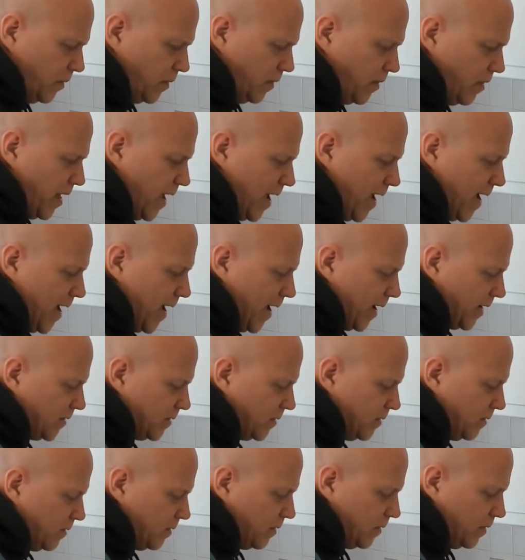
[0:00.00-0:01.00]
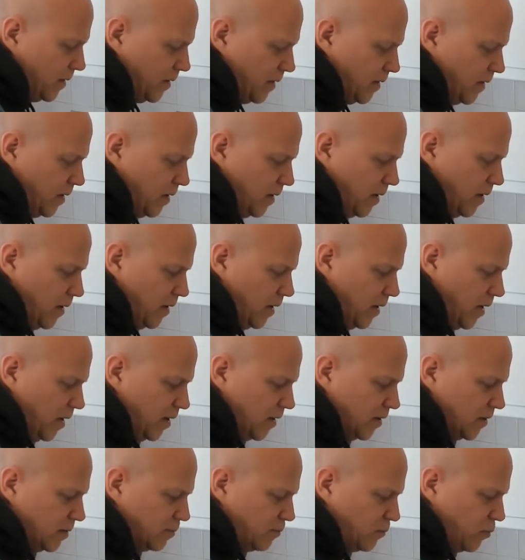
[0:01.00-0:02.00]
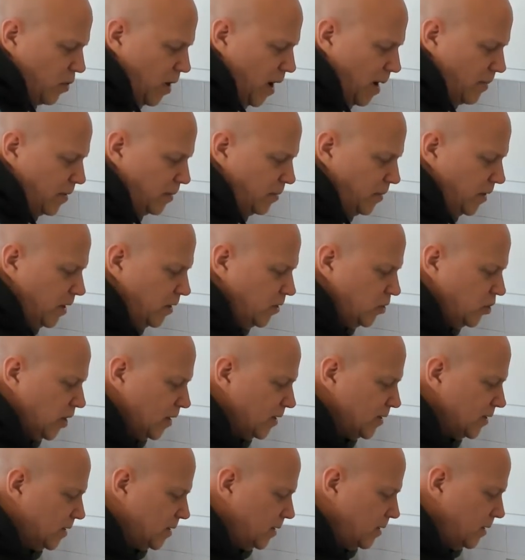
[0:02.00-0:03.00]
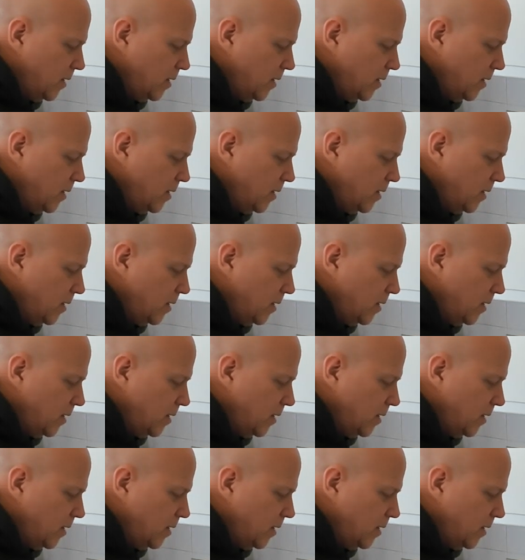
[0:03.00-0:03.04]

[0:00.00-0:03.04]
that is probably just